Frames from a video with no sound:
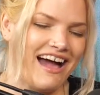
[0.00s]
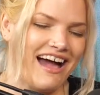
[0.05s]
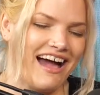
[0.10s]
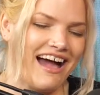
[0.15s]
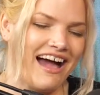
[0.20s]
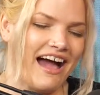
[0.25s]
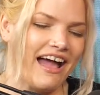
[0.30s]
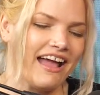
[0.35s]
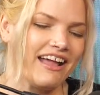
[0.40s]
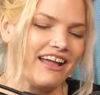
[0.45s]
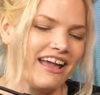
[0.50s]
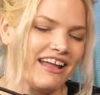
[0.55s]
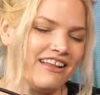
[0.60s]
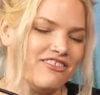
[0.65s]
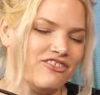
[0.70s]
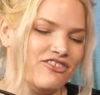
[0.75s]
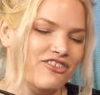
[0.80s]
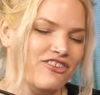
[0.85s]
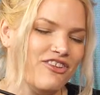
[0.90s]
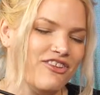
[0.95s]
I
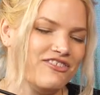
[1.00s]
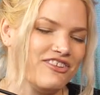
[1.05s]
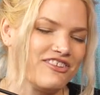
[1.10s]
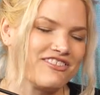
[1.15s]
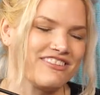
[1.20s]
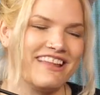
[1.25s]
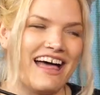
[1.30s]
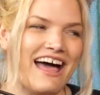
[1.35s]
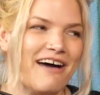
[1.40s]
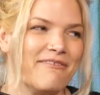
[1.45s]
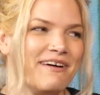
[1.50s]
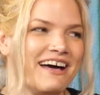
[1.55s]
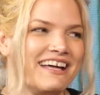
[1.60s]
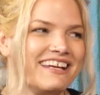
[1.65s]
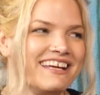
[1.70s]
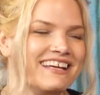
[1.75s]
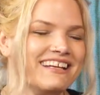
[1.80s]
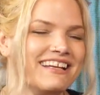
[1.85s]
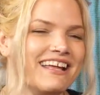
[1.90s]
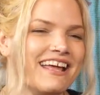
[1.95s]
can just laugh at
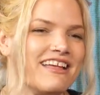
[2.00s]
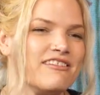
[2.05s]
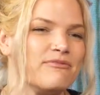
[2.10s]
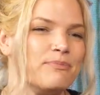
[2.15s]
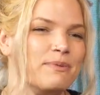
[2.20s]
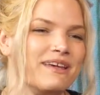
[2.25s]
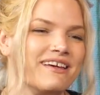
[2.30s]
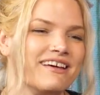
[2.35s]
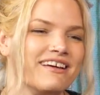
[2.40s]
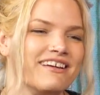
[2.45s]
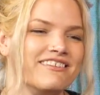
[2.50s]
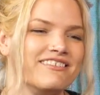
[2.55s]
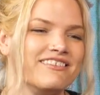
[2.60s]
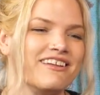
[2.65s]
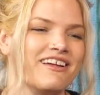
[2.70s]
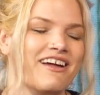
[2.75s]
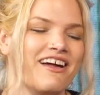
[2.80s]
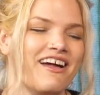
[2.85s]
it is because